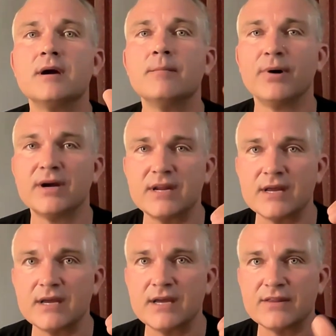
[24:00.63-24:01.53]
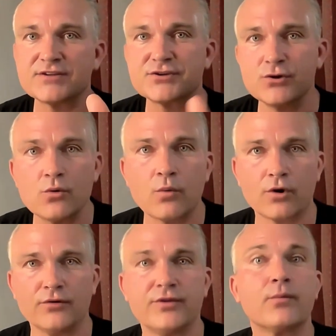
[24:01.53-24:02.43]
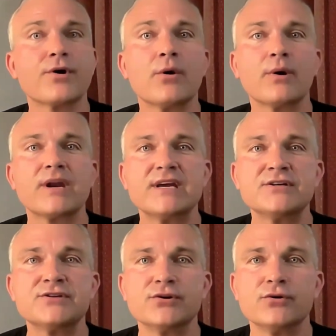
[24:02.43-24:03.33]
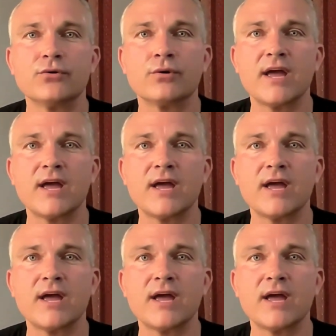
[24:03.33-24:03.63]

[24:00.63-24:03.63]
But in this new world that we're going into,